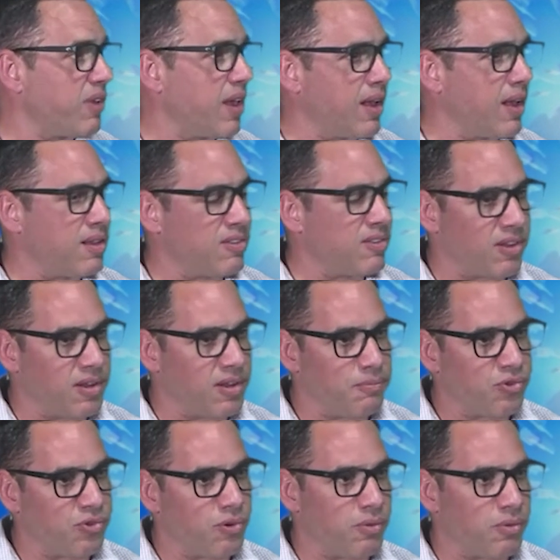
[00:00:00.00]
And um,
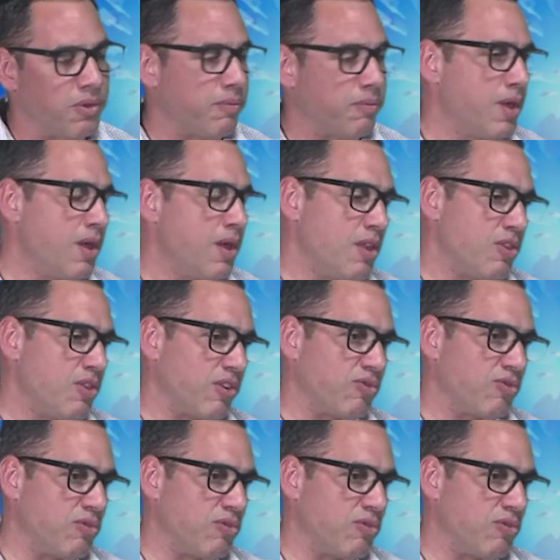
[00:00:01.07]
so the, the,